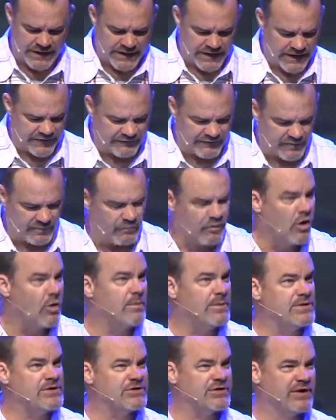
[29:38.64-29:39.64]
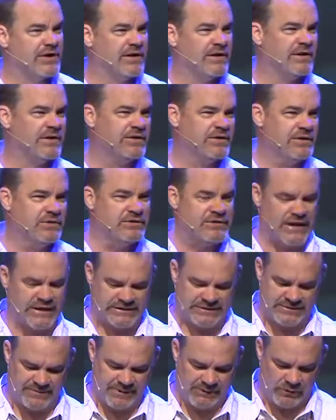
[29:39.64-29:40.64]
Again, from Romans, New
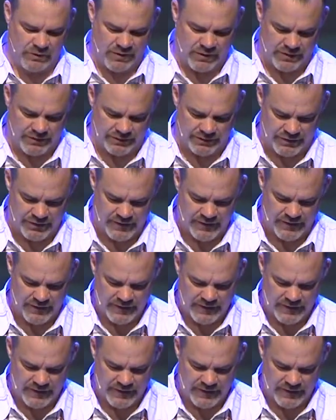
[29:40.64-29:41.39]
Testament world.